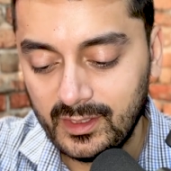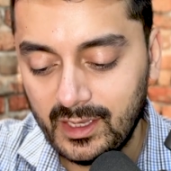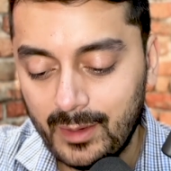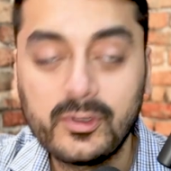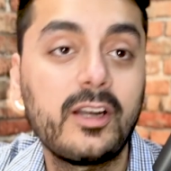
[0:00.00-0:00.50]

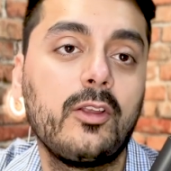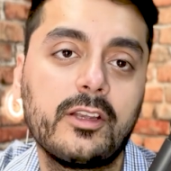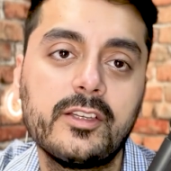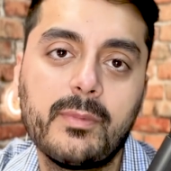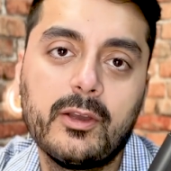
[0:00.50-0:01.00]
I'm trying to
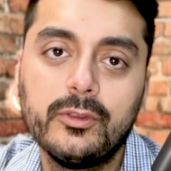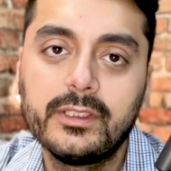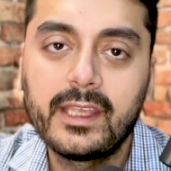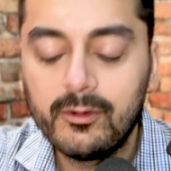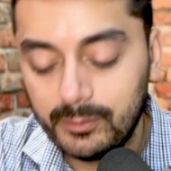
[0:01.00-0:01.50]
log into my old
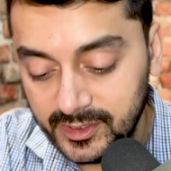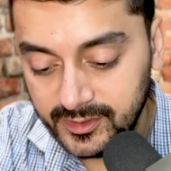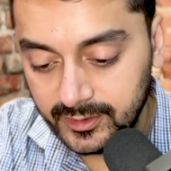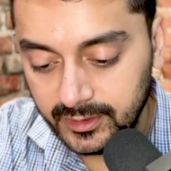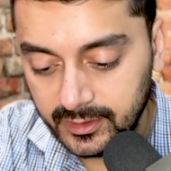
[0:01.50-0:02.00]
account
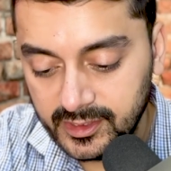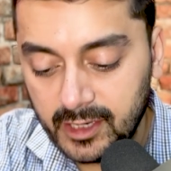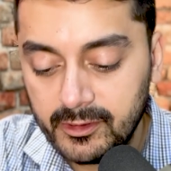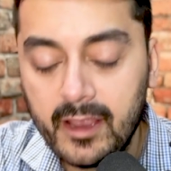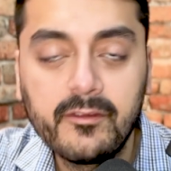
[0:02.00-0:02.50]
basically because I
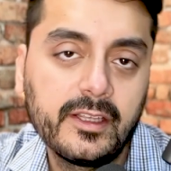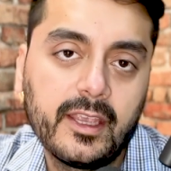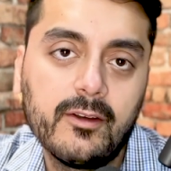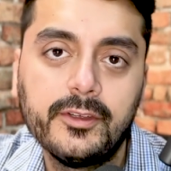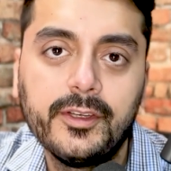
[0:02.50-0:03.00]
already have an
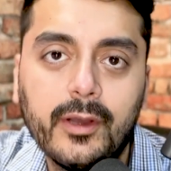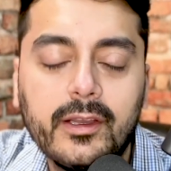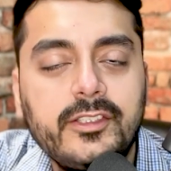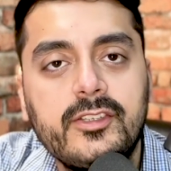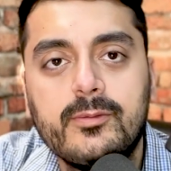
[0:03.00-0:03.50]
account.
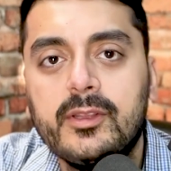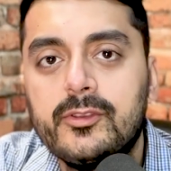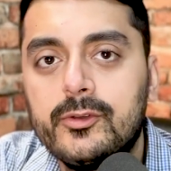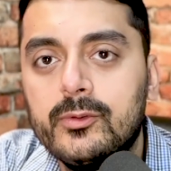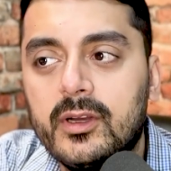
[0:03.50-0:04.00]
I just went
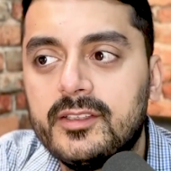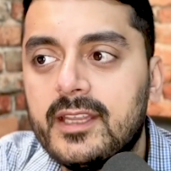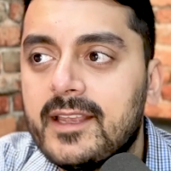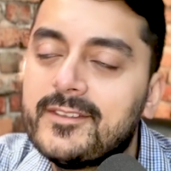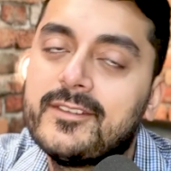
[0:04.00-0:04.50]
through a
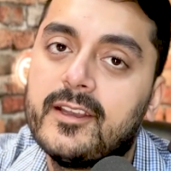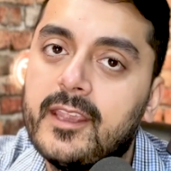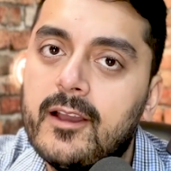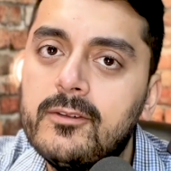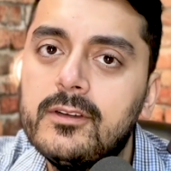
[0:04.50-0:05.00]
test
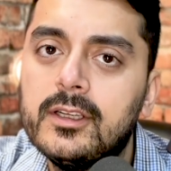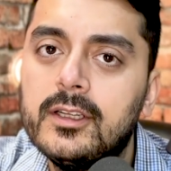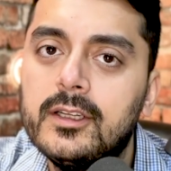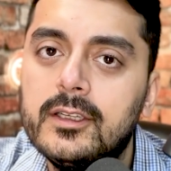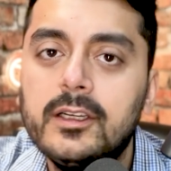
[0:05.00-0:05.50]
account,
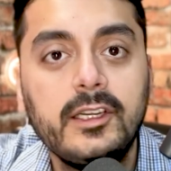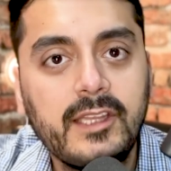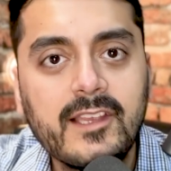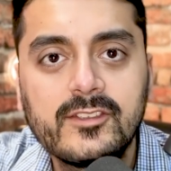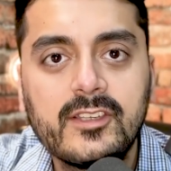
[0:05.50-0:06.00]
a
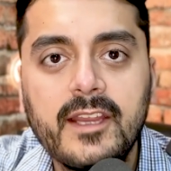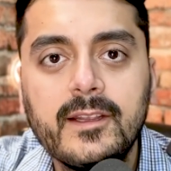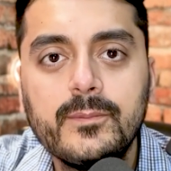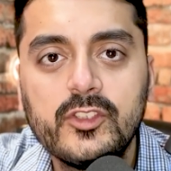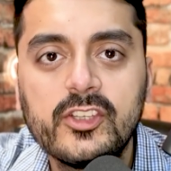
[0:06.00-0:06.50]
test sign
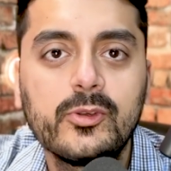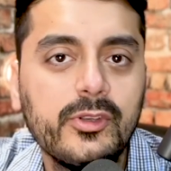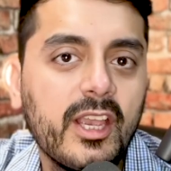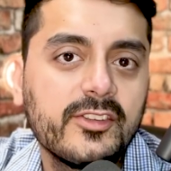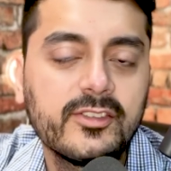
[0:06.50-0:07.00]
up, just so
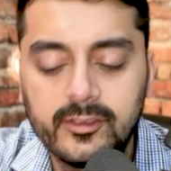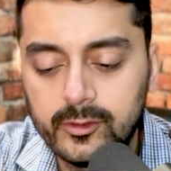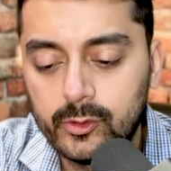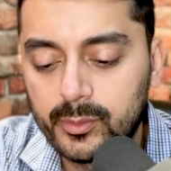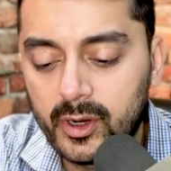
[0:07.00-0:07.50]
you guys
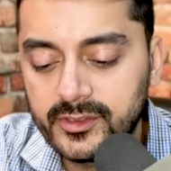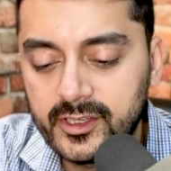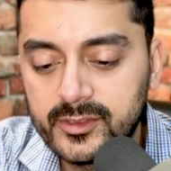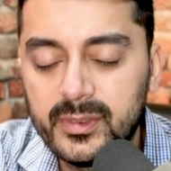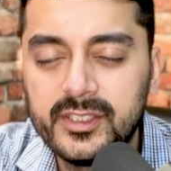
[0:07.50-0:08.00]
know the
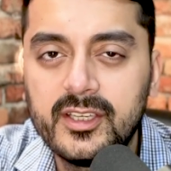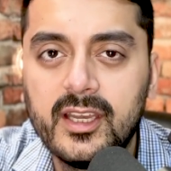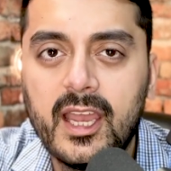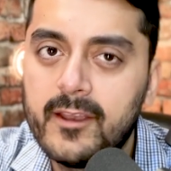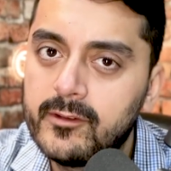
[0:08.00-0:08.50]
process. But
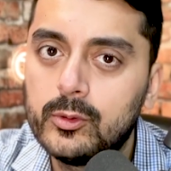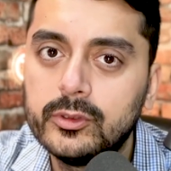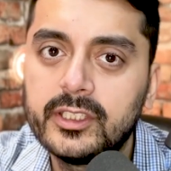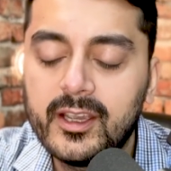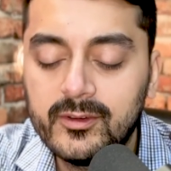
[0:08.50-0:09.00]
I have an
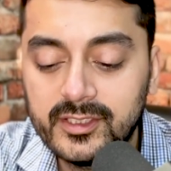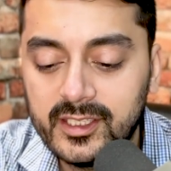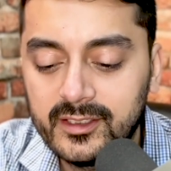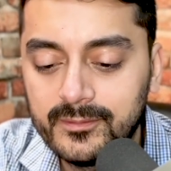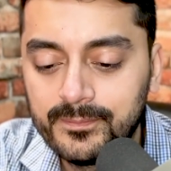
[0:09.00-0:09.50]
old account
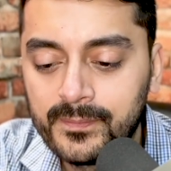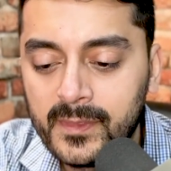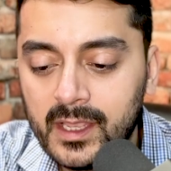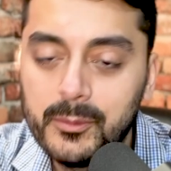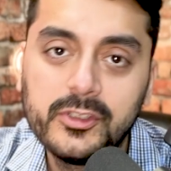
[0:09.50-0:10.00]
and
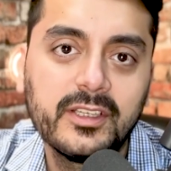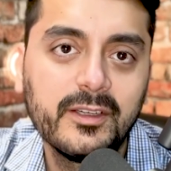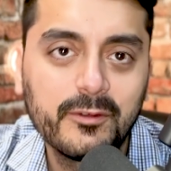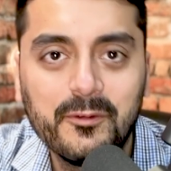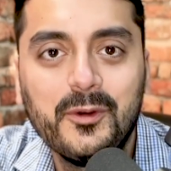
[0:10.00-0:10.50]
I'm using a
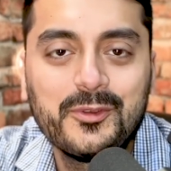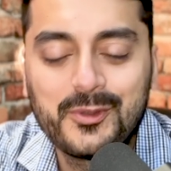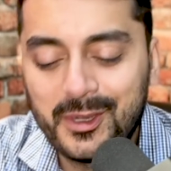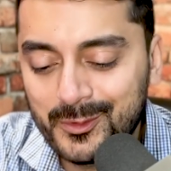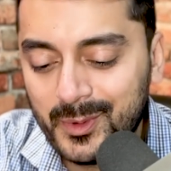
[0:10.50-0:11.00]
different phone,
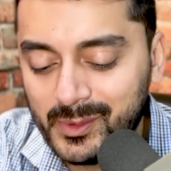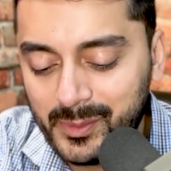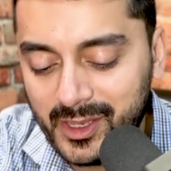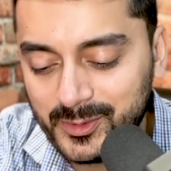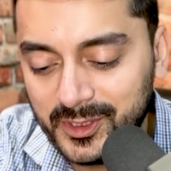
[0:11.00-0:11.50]
so I can remember my
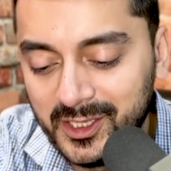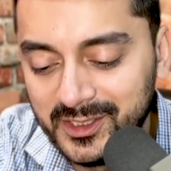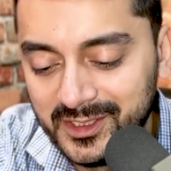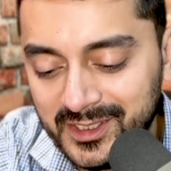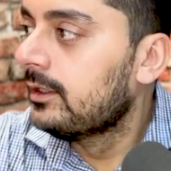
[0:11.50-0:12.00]
password.
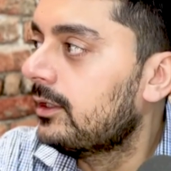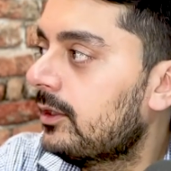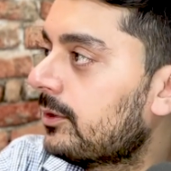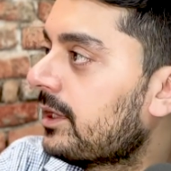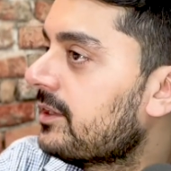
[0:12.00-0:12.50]

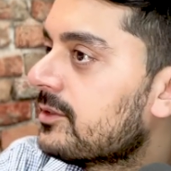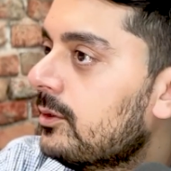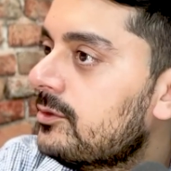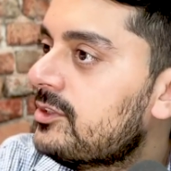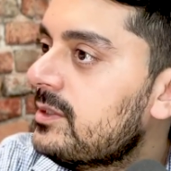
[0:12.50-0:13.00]
Okay, so
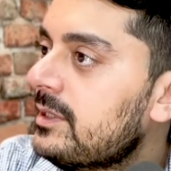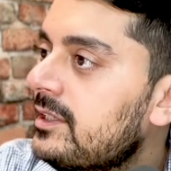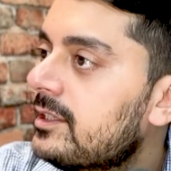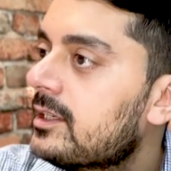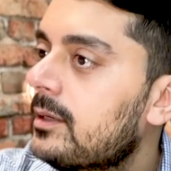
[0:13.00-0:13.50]
OTP
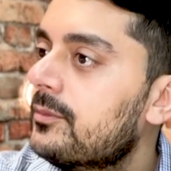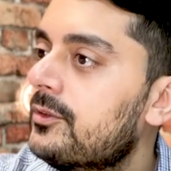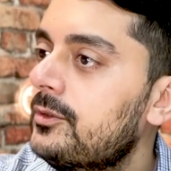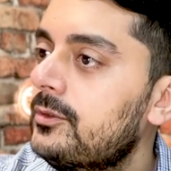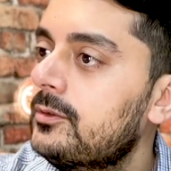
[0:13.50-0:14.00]
did come
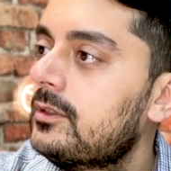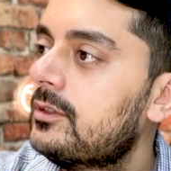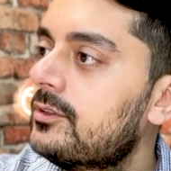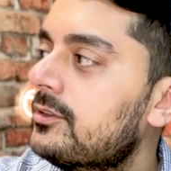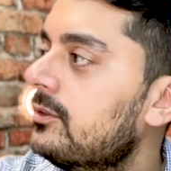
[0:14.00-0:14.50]
through,
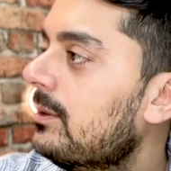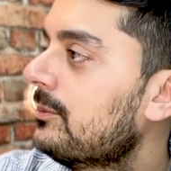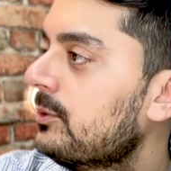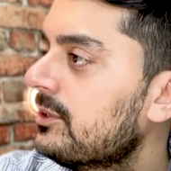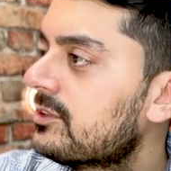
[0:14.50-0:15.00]
so I'm
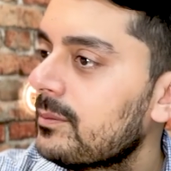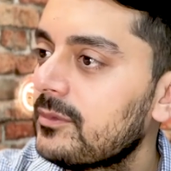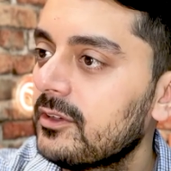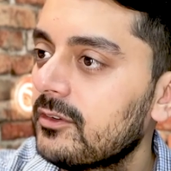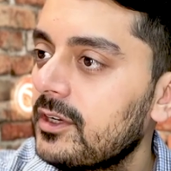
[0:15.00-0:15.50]
doing
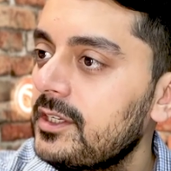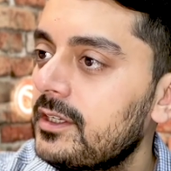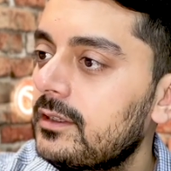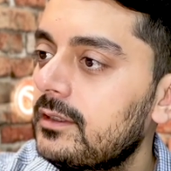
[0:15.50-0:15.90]
something right.